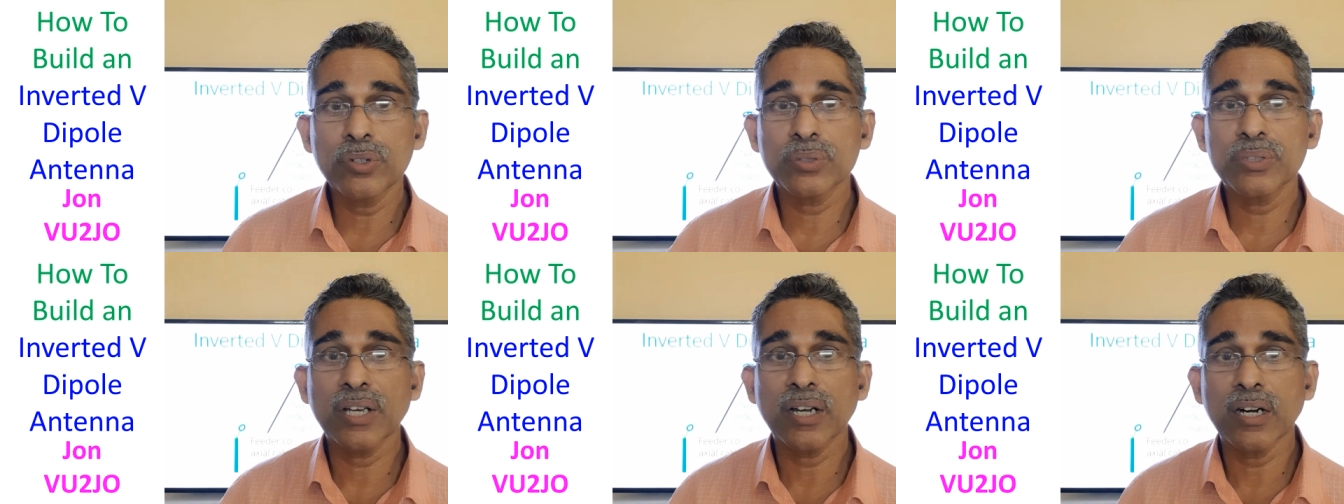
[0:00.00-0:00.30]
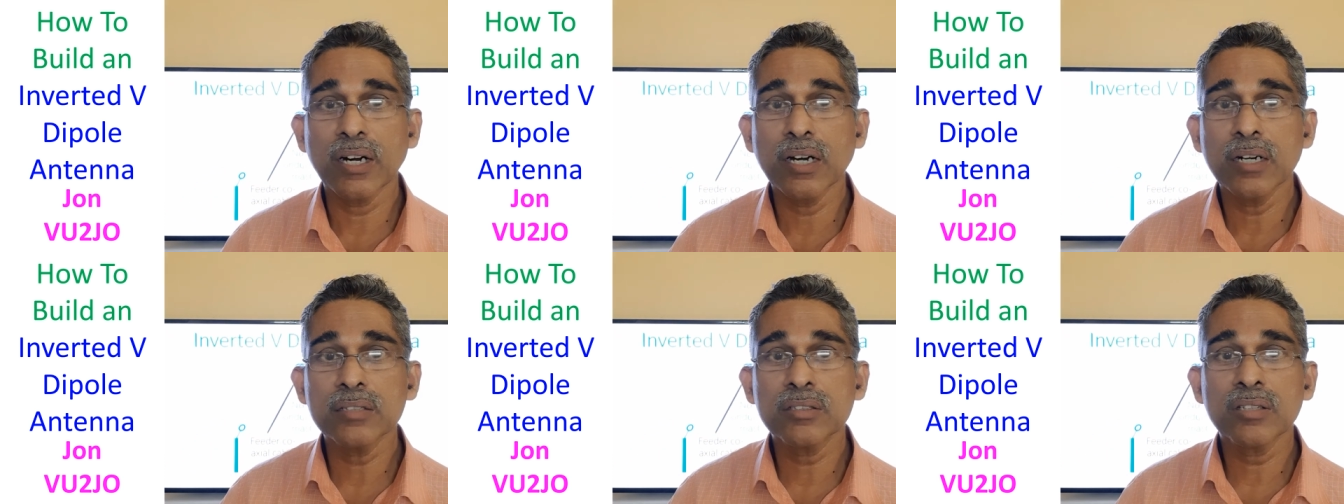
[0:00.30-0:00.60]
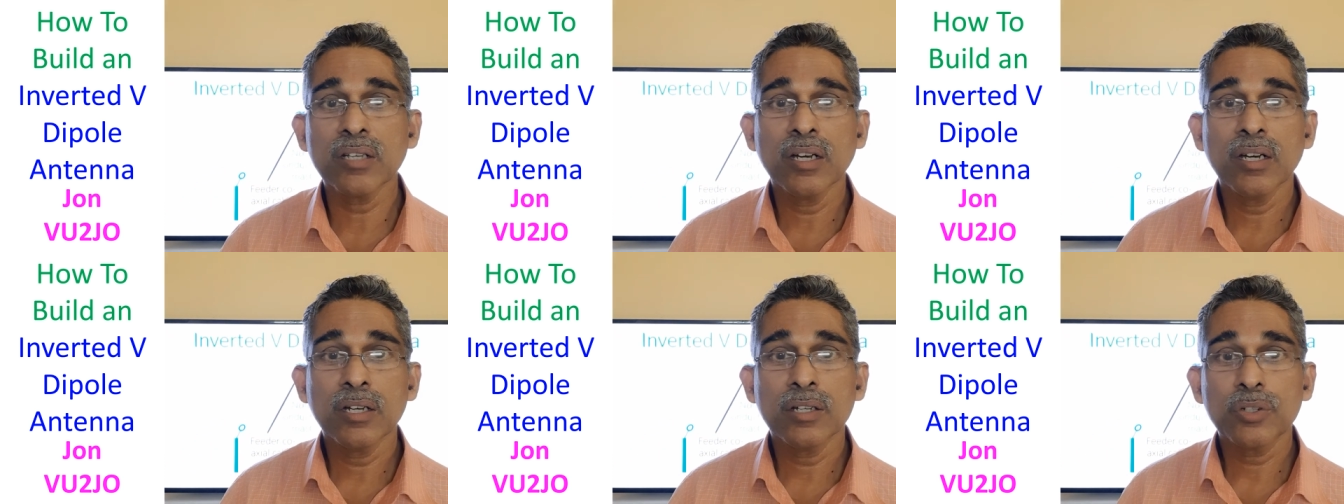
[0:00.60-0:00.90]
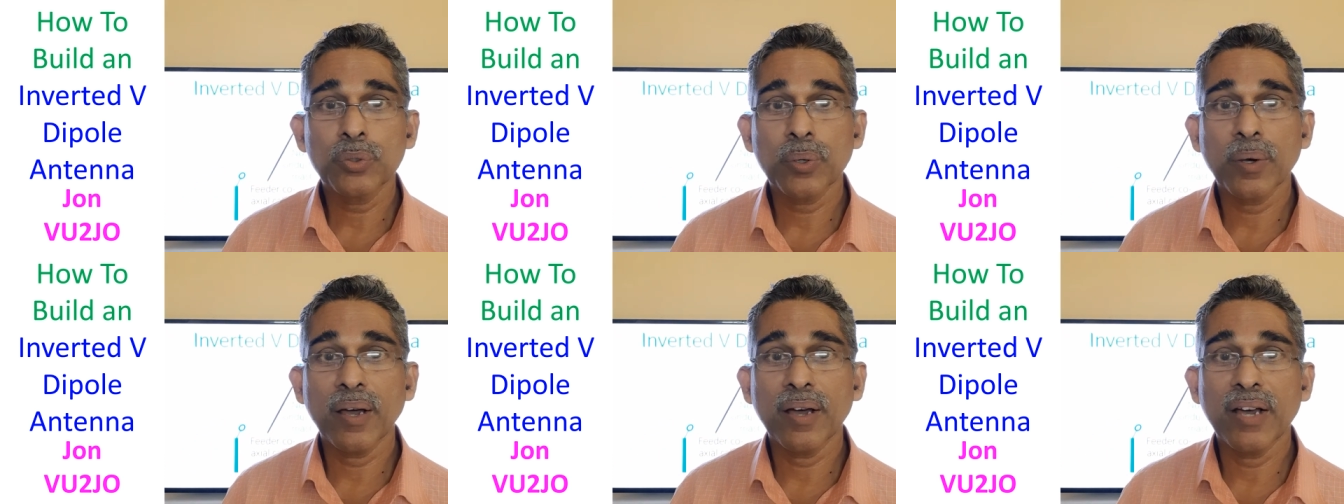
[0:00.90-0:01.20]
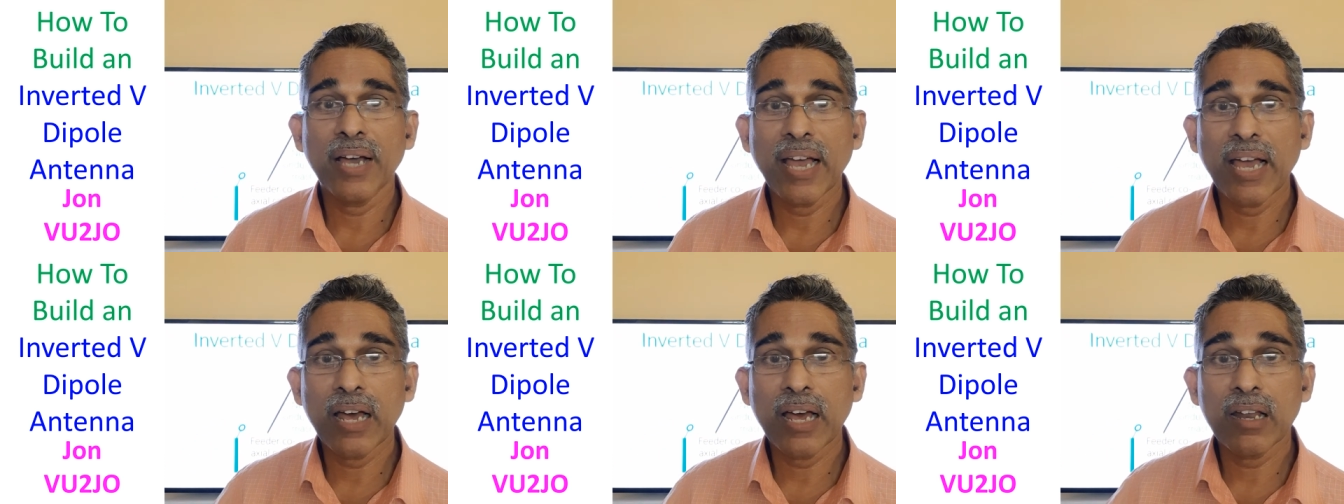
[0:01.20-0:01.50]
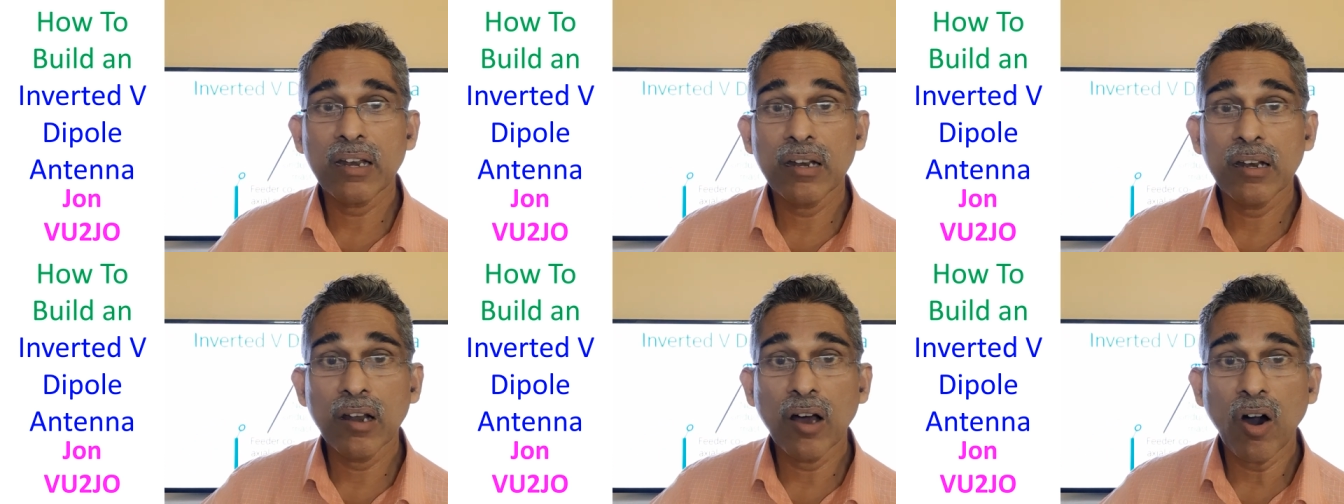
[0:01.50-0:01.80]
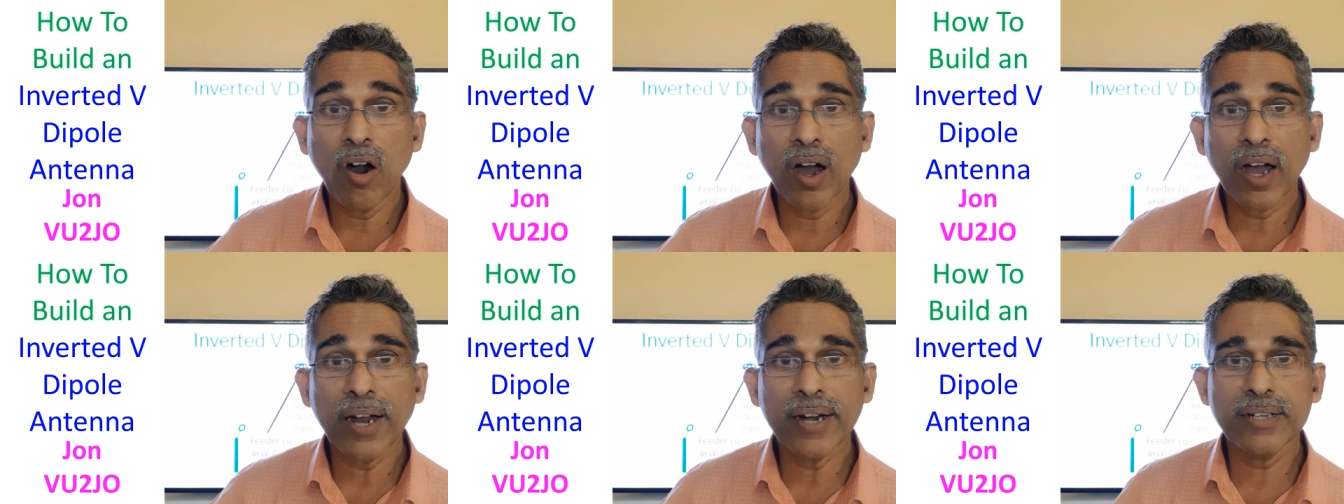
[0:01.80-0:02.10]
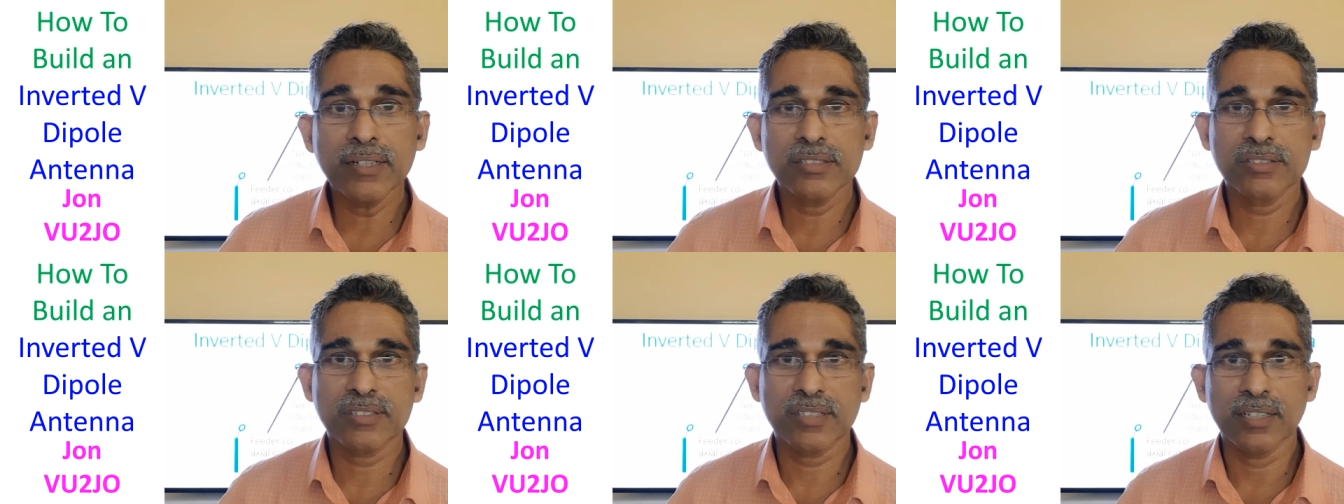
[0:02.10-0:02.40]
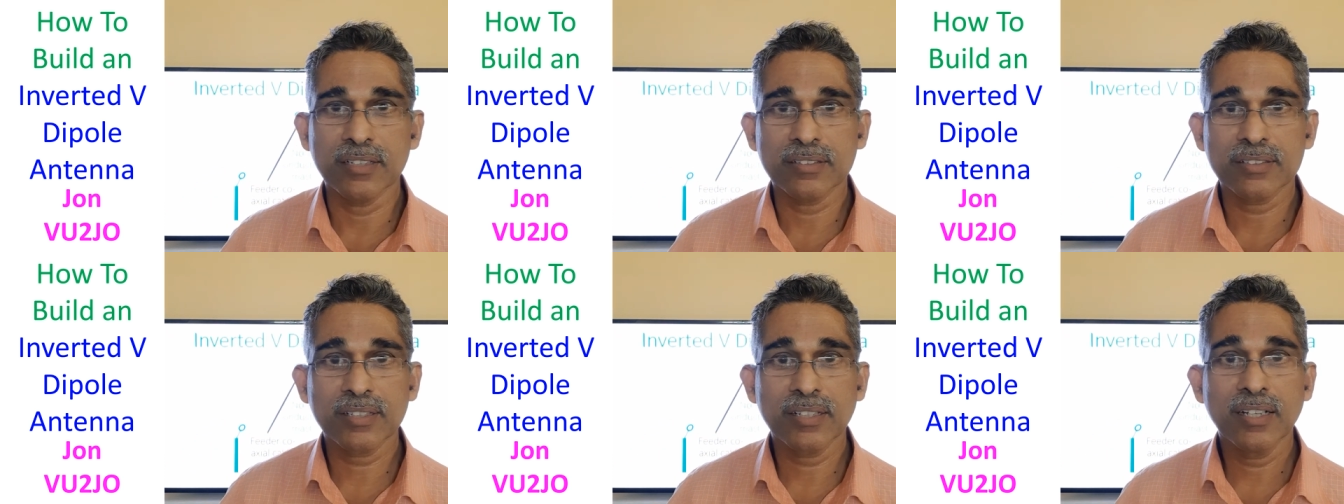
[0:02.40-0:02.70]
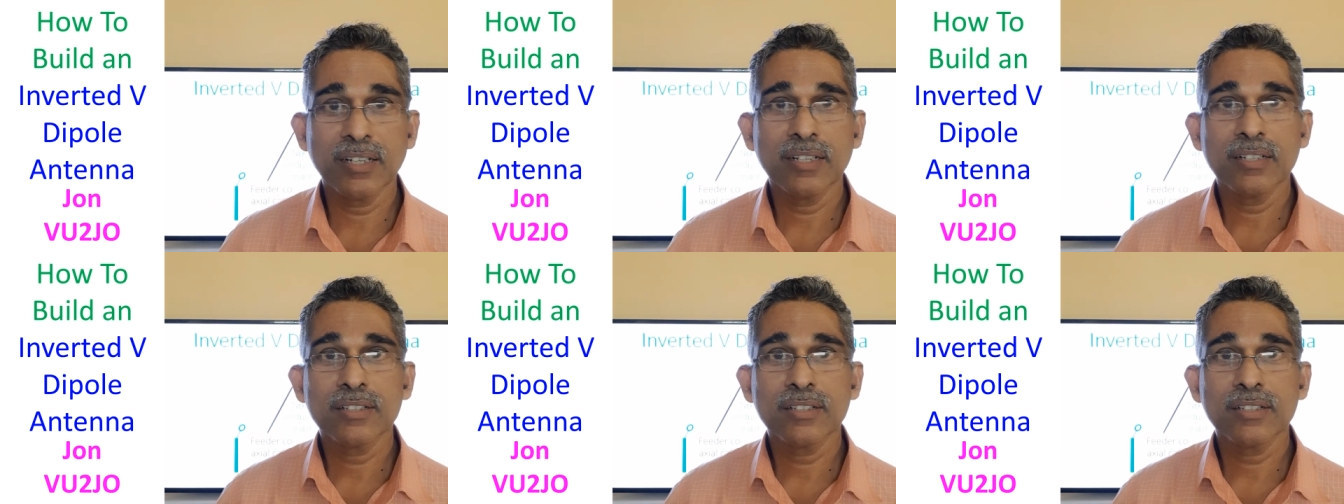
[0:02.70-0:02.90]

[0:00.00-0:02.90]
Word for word: to the earth to a longer distance.